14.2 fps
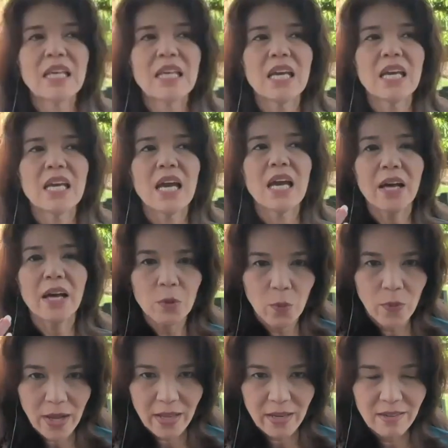everybody
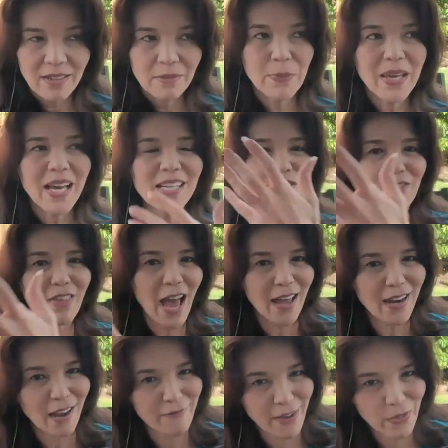walked away. And
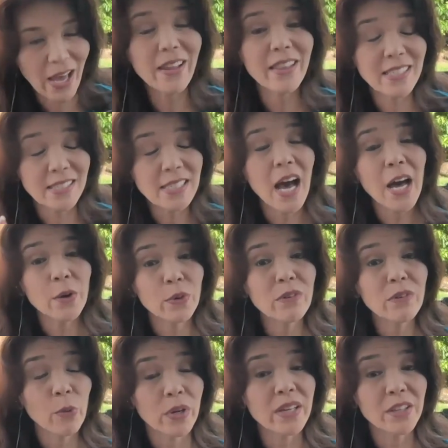then the other one,
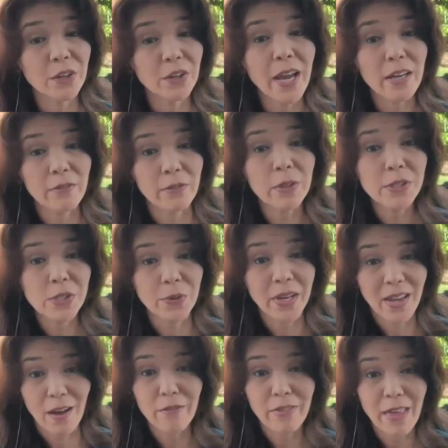because of that, I found
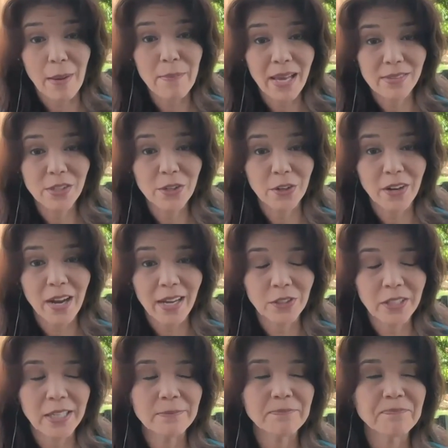that, and this is the 140th
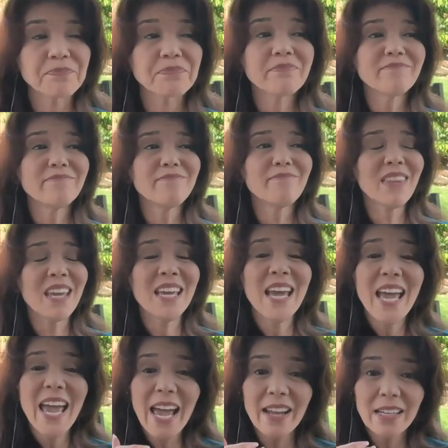year anniversary of
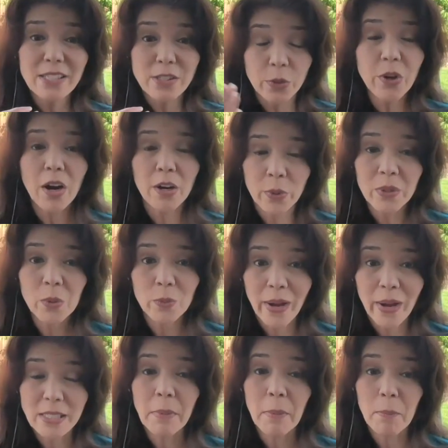that massacre, actually.
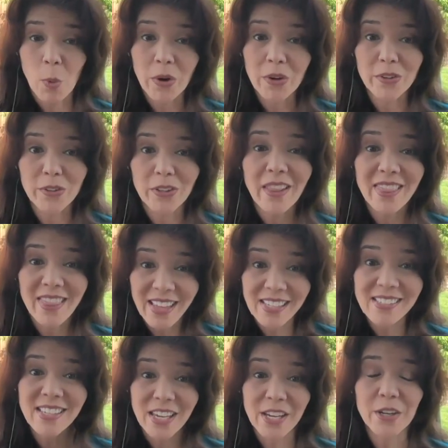And
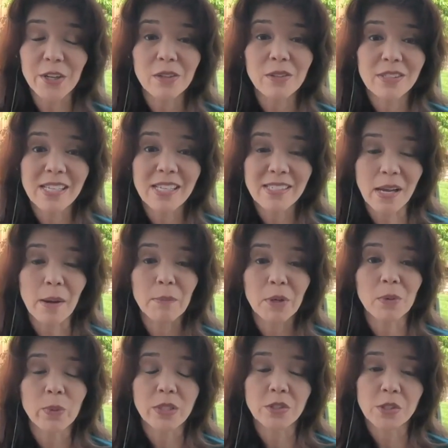so they are going to erect a
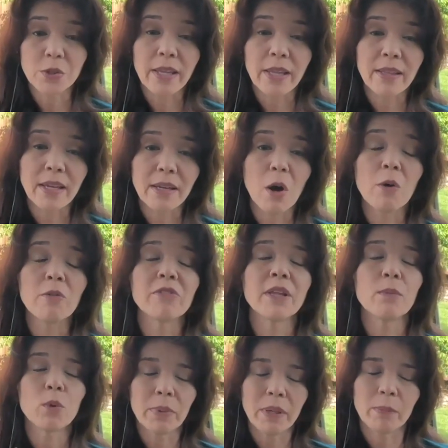memorial this
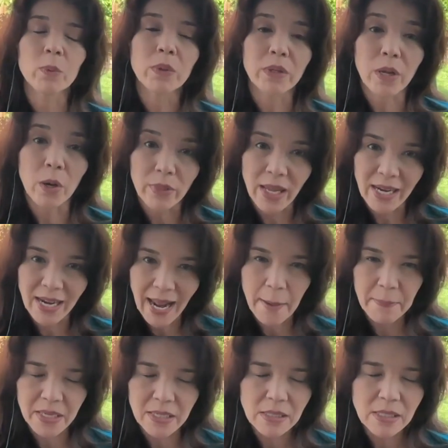year, this summer, which is
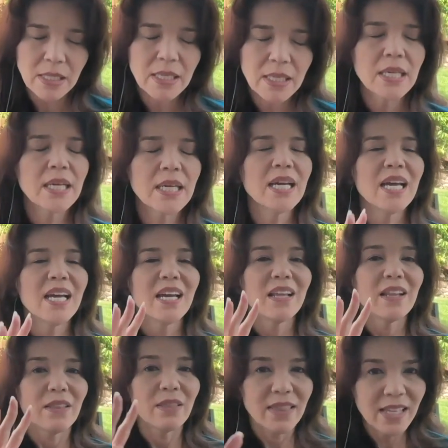great that hopefully more people will know that it